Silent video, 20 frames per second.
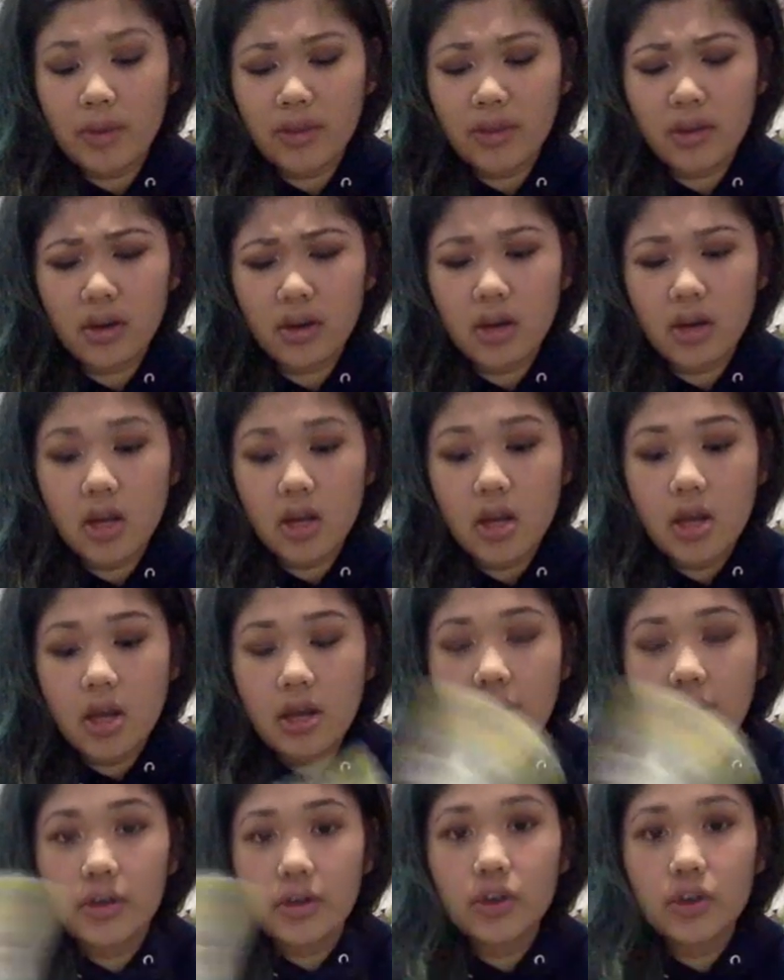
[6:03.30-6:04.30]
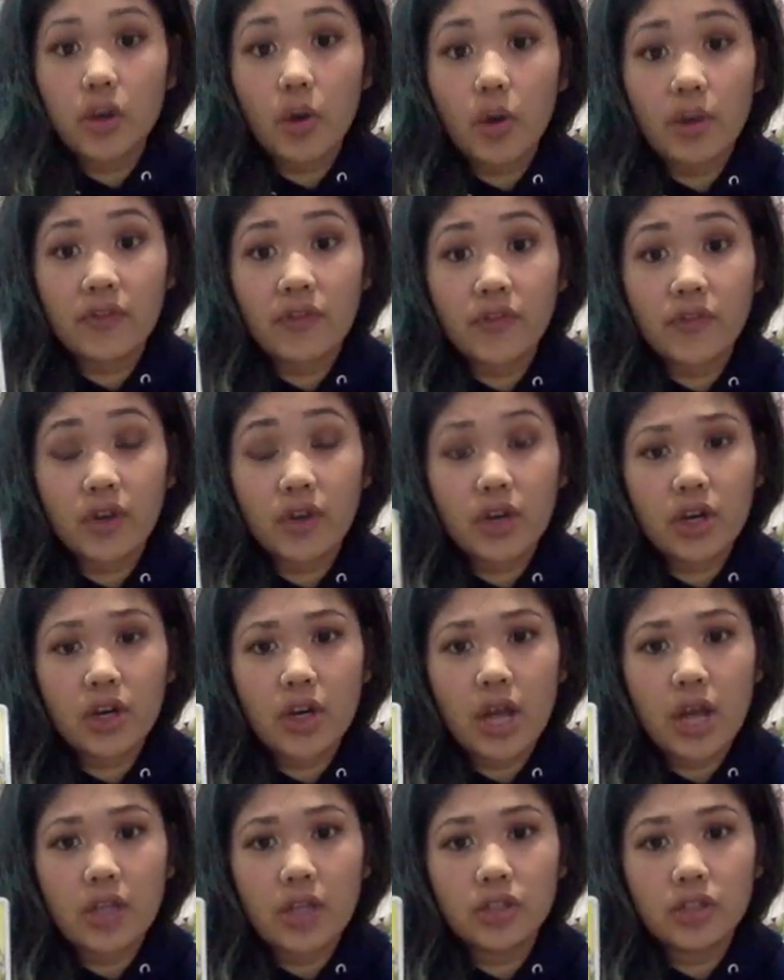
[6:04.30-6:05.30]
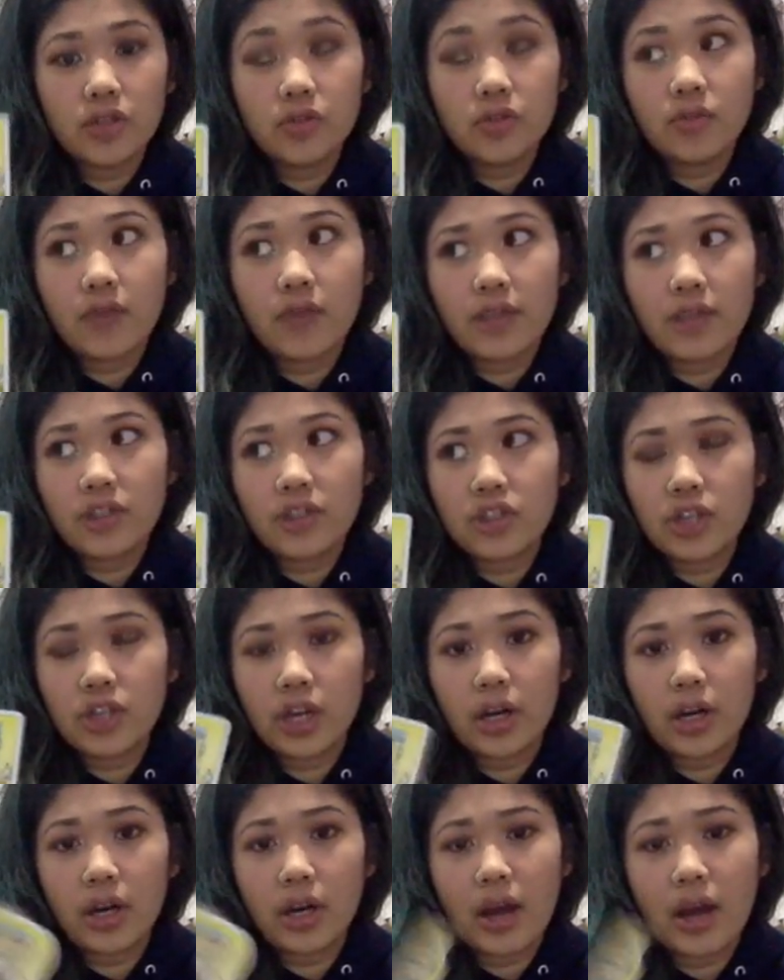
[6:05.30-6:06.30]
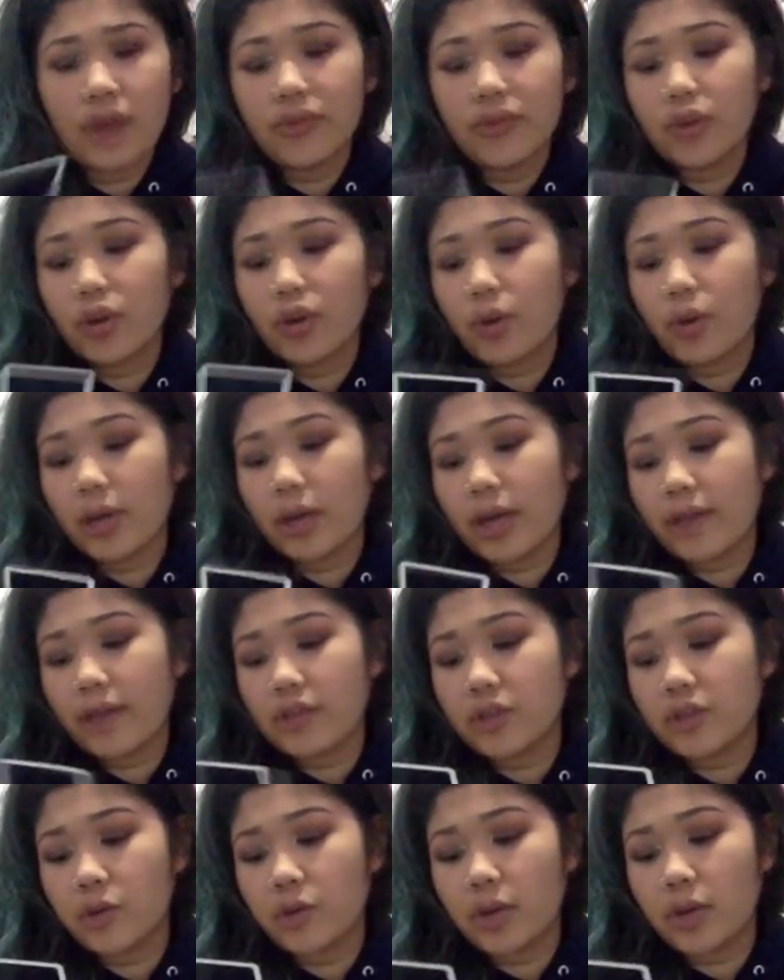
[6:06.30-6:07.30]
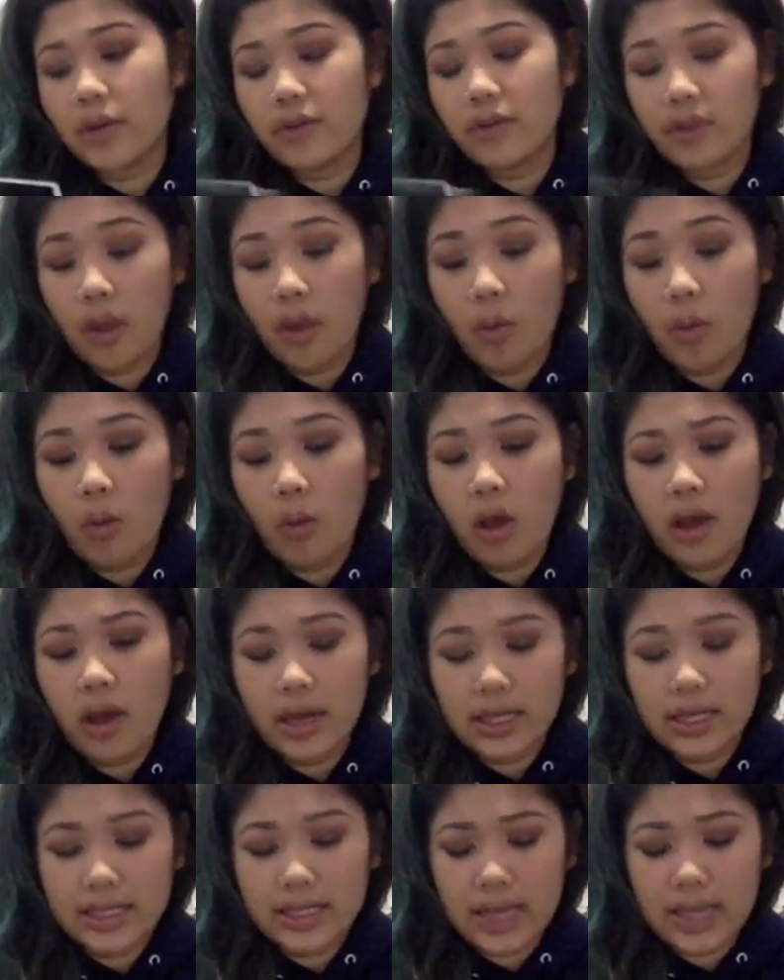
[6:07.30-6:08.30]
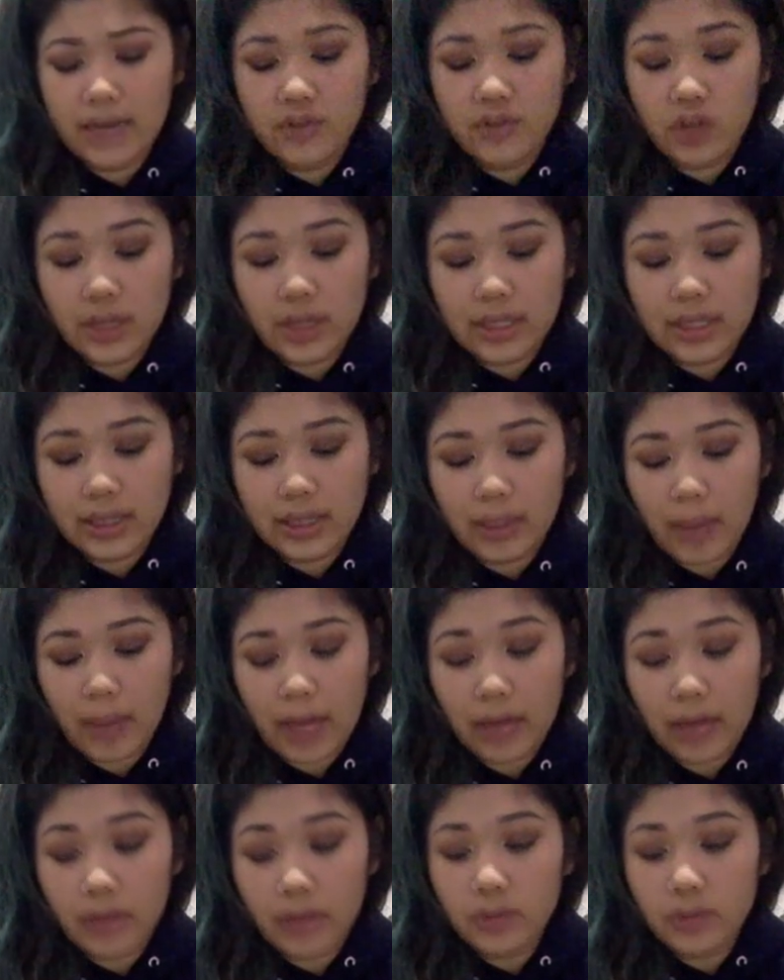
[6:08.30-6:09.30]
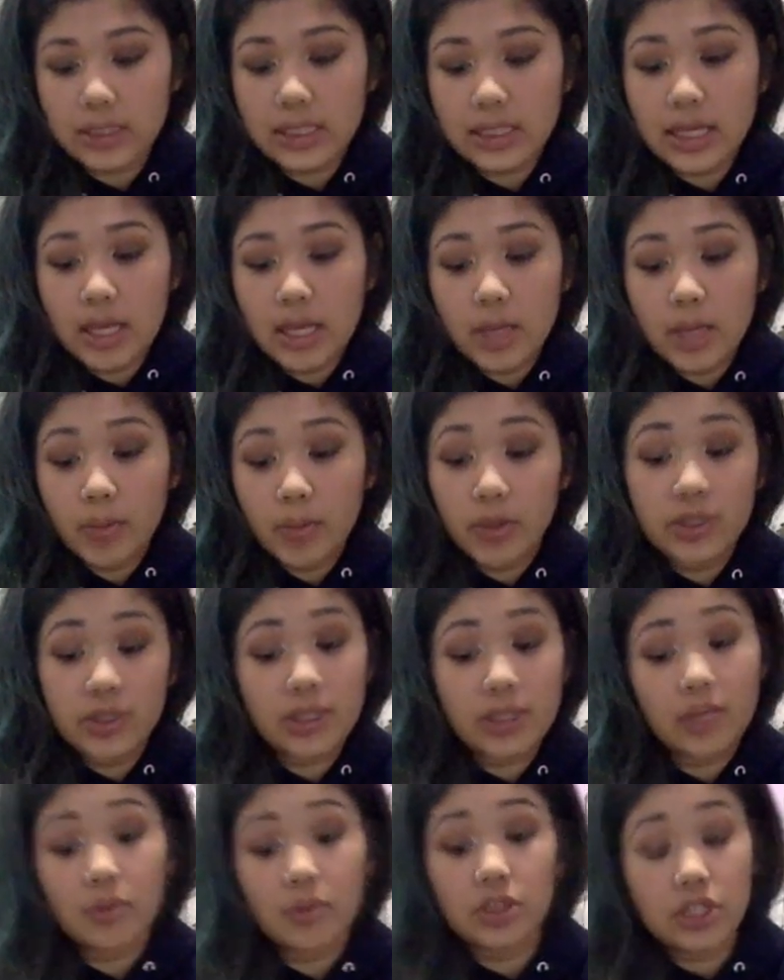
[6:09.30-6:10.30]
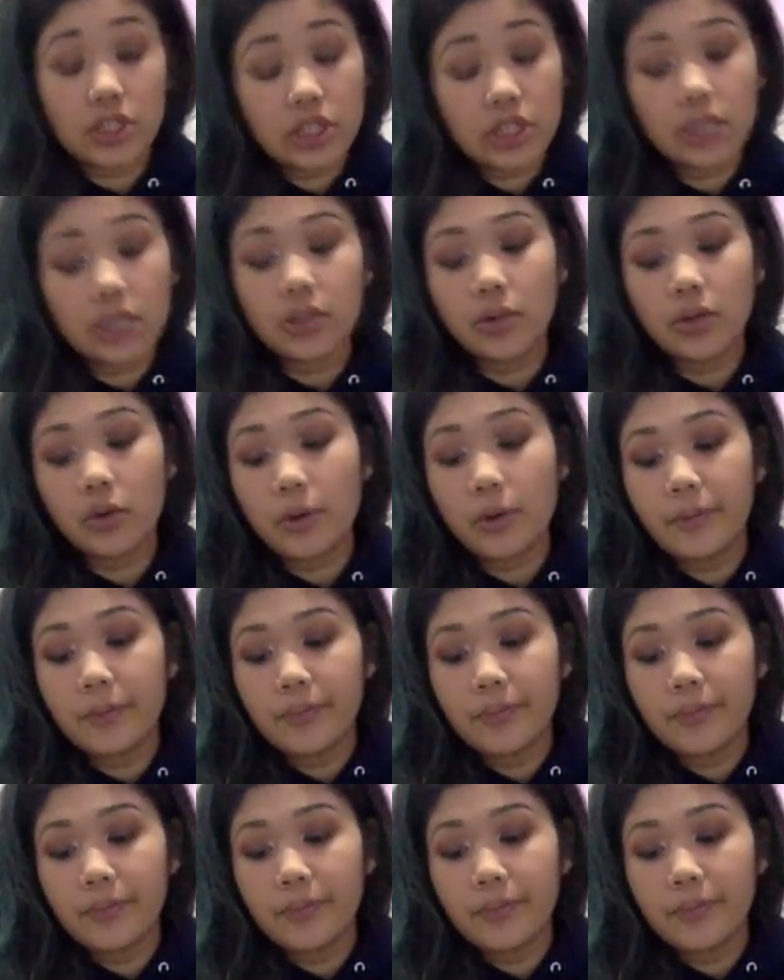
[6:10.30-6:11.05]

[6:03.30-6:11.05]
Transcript: they're going for a new venture and they're going after whatever they want and it's kind of stressing them out. Person number 2,